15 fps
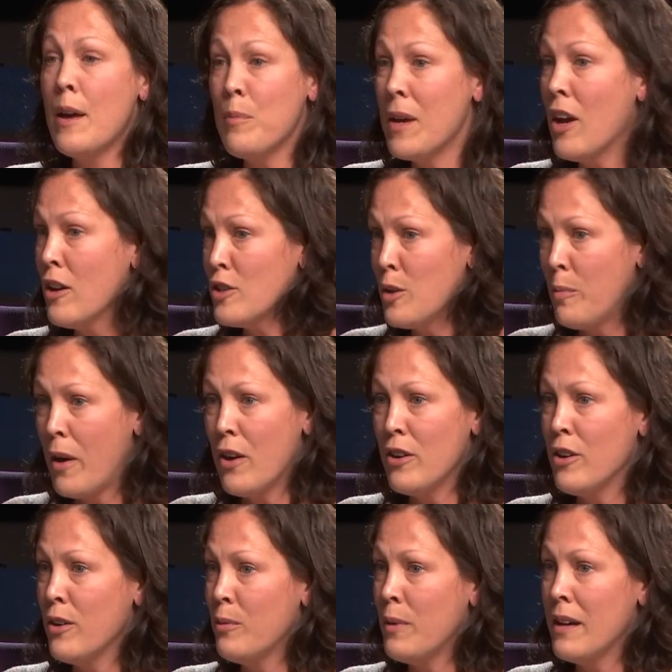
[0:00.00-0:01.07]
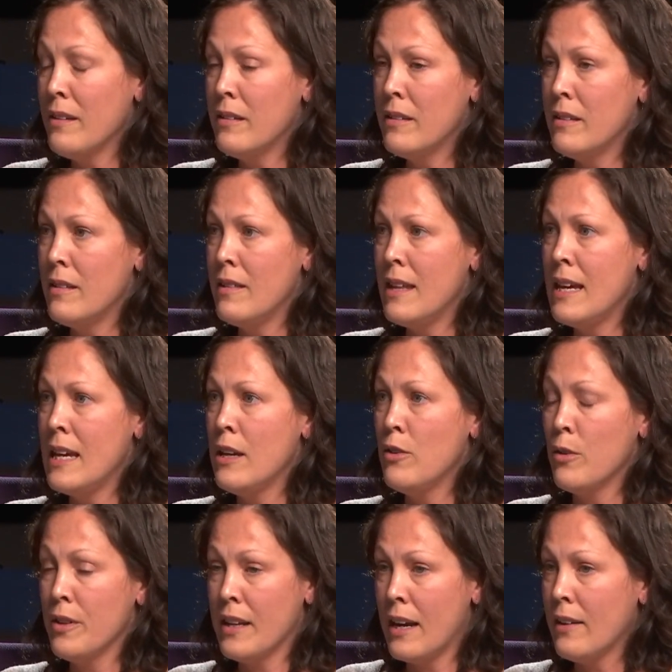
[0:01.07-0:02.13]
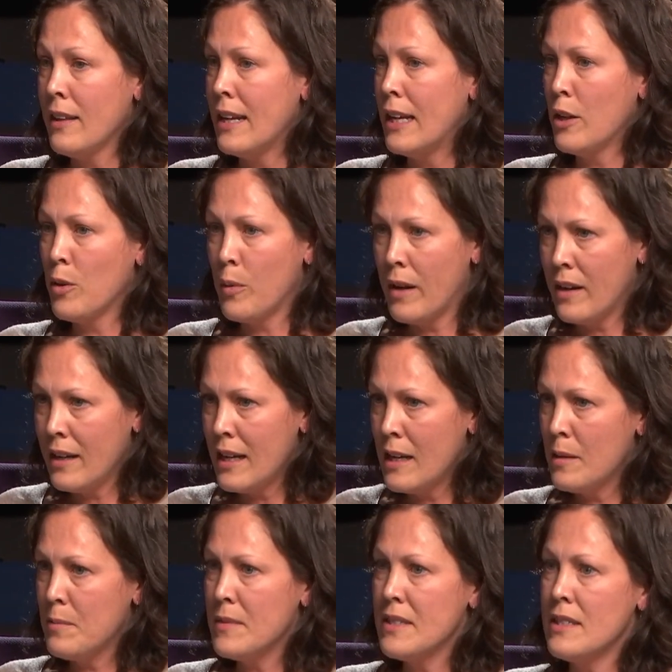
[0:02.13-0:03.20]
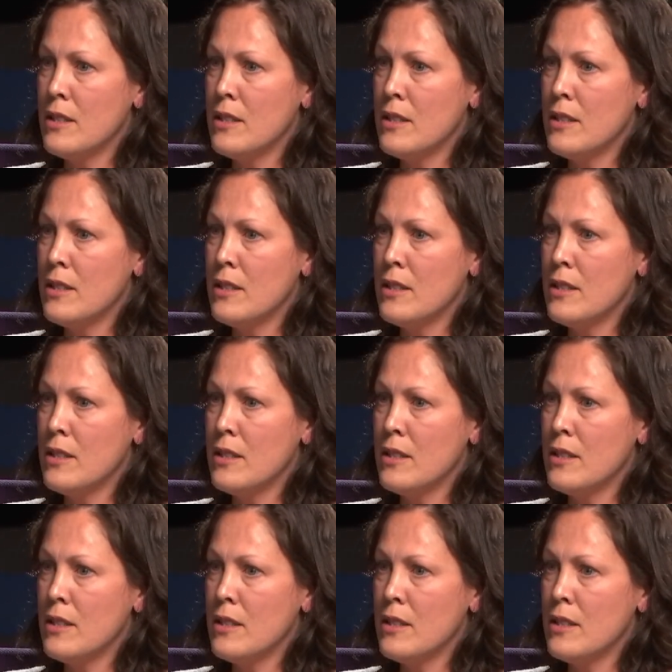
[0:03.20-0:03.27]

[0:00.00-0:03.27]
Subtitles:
we also partnered with the North Carolina aquariums,